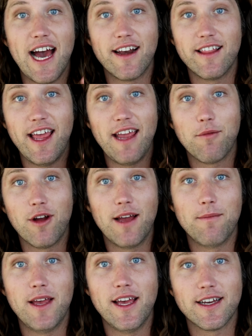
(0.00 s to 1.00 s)
out of the
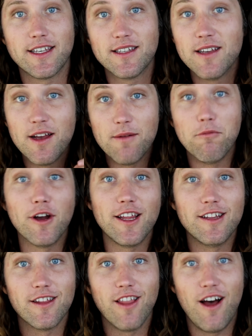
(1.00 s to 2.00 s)
Abraham Hicks
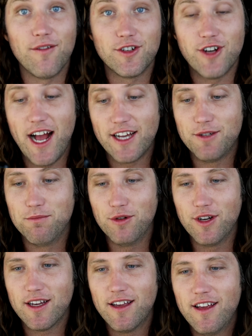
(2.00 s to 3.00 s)
Money and the Law of Attraction
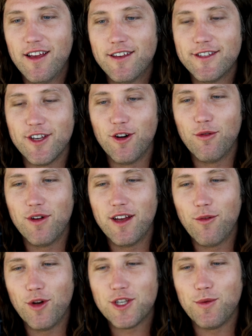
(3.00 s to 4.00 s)
book. So
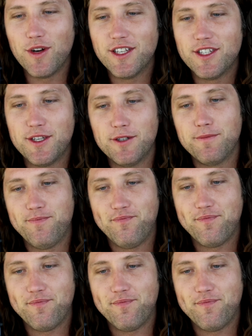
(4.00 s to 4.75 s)
which one is you?